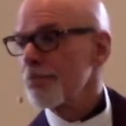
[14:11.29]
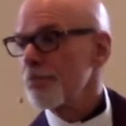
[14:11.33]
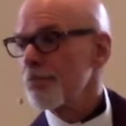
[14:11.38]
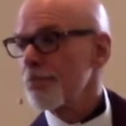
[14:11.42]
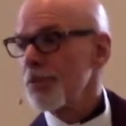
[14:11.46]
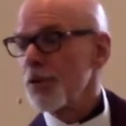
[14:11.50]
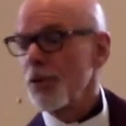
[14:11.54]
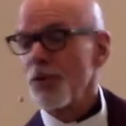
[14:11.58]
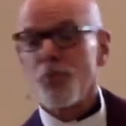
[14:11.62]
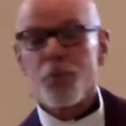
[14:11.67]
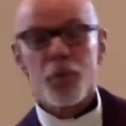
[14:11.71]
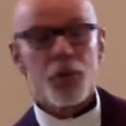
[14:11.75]

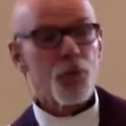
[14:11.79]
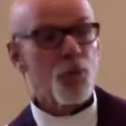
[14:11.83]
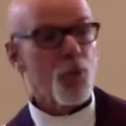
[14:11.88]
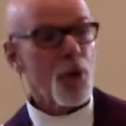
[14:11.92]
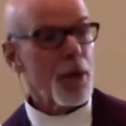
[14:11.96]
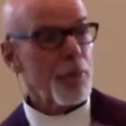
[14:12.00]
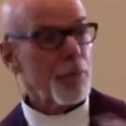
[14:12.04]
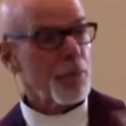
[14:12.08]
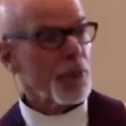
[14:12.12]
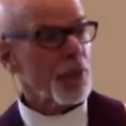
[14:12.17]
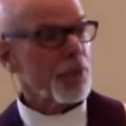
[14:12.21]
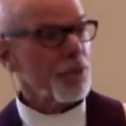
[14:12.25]
There have been
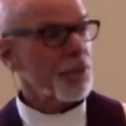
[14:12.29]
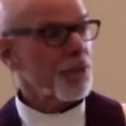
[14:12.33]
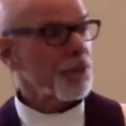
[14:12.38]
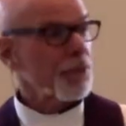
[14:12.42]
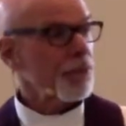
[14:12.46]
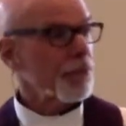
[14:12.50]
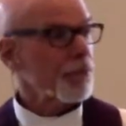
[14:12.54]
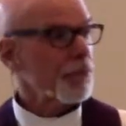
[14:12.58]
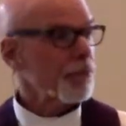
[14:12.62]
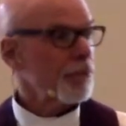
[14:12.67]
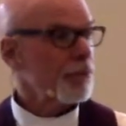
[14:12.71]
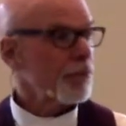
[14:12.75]
remnants,
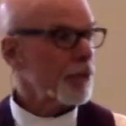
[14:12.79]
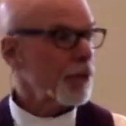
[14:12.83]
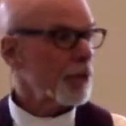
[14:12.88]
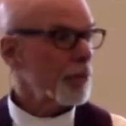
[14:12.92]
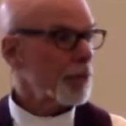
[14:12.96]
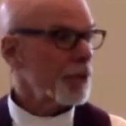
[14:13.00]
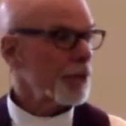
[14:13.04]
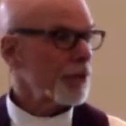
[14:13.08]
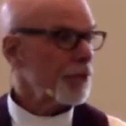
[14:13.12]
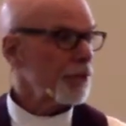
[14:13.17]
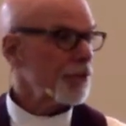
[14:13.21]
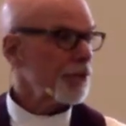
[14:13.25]
there have
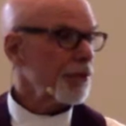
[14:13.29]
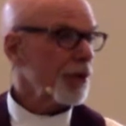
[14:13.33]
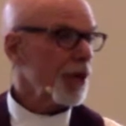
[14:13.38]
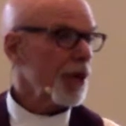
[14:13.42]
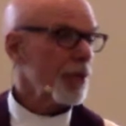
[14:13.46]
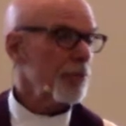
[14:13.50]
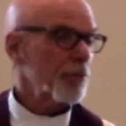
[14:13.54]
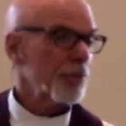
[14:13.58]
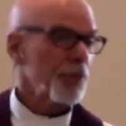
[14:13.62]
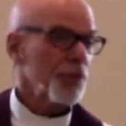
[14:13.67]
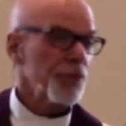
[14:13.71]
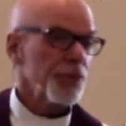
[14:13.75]
been
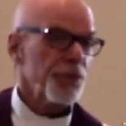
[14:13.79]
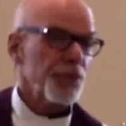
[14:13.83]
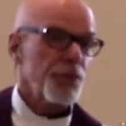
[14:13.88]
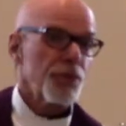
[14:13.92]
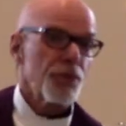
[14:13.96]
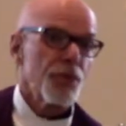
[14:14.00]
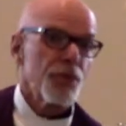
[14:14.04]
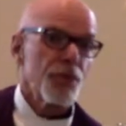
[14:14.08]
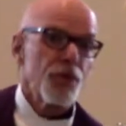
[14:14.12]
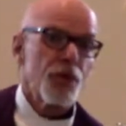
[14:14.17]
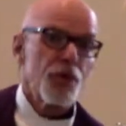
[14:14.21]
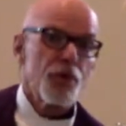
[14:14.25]
disciples,
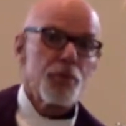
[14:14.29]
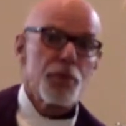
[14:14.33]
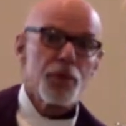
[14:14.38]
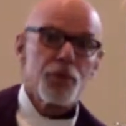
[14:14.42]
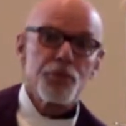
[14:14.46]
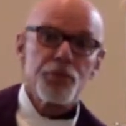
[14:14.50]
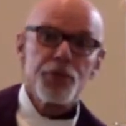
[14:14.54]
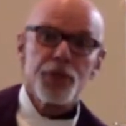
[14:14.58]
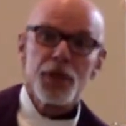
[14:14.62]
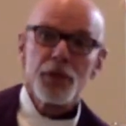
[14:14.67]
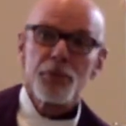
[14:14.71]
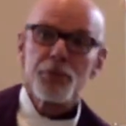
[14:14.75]
there have been
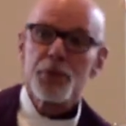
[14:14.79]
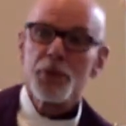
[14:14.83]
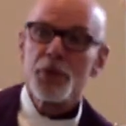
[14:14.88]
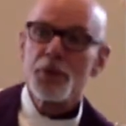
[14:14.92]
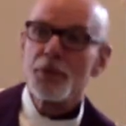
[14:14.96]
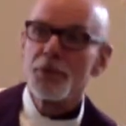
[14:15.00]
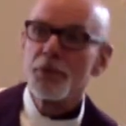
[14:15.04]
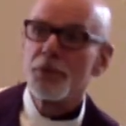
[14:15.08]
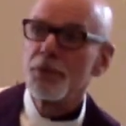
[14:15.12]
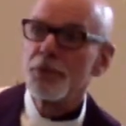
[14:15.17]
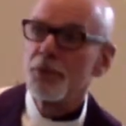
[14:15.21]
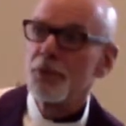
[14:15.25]
people
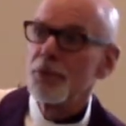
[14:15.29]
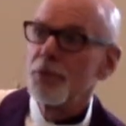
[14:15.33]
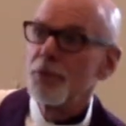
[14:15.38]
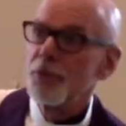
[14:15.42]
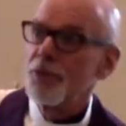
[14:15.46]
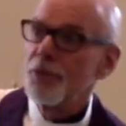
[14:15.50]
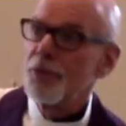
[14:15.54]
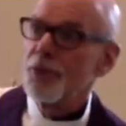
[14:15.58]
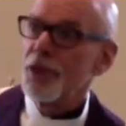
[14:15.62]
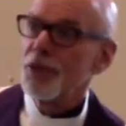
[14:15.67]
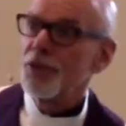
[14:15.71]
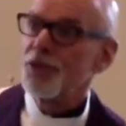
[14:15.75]

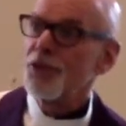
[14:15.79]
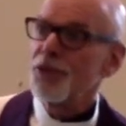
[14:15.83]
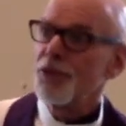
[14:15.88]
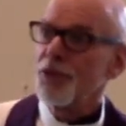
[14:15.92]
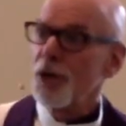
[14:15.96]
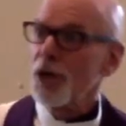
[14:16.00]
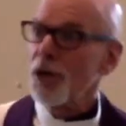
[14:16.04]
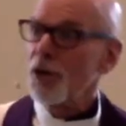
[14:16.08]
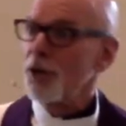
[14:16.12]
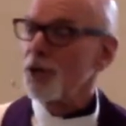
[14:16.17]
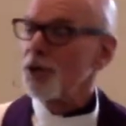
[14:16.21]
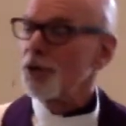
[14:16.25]
that
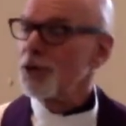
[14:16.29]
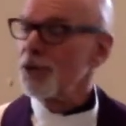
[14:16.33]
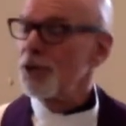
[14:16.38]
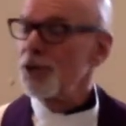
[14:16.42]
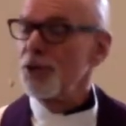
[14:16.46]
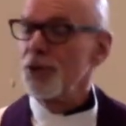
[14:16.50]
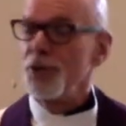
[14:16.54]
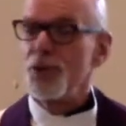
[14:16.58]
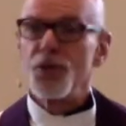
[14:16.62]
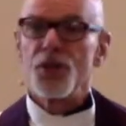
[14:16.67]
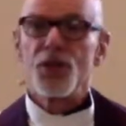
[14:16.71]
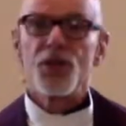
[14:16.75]
struggled to
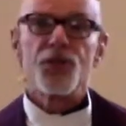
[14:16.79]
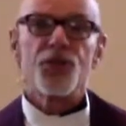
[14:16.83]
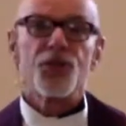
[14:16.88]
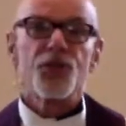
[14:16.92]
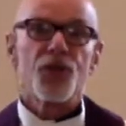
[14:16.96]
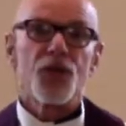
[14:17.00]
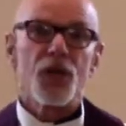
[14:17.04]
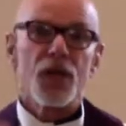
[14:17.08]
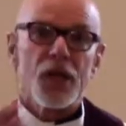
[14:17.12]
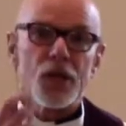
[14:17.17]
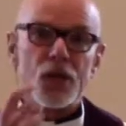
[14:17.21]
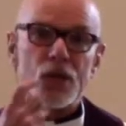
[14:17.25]
do these
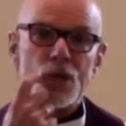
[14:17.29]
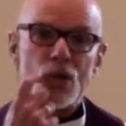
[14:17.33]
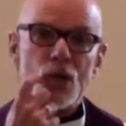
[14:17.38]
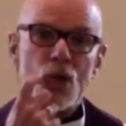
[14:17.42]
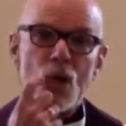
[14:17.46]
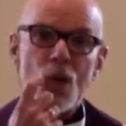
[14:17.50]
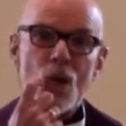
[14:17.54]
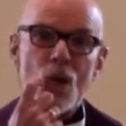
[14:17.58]
things,